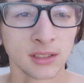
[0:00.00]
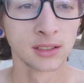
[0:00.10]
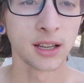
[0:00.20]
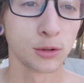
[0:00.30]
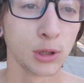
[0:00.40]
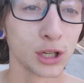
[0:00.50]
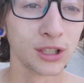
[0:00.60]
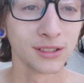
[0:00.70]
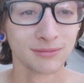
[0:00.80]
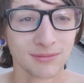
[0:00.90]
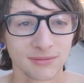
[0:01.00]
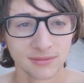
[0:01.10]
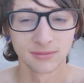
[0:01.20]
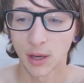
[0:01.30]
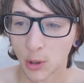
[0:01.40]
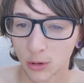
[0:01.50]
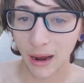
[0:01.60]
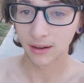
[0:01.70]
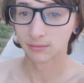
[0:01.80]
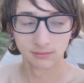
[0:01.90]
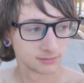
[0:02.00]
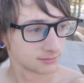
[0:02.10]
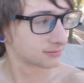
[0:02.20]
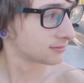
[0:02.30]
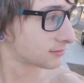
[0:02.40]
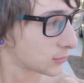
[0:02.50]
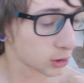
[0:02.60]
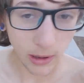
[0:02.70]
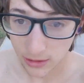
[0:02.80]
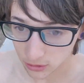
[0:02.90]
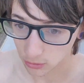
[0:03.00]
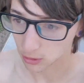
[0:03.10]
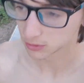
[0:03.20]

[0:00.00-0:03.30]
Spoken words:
I don't belong here. I'm a hood rat. Hood rats don't go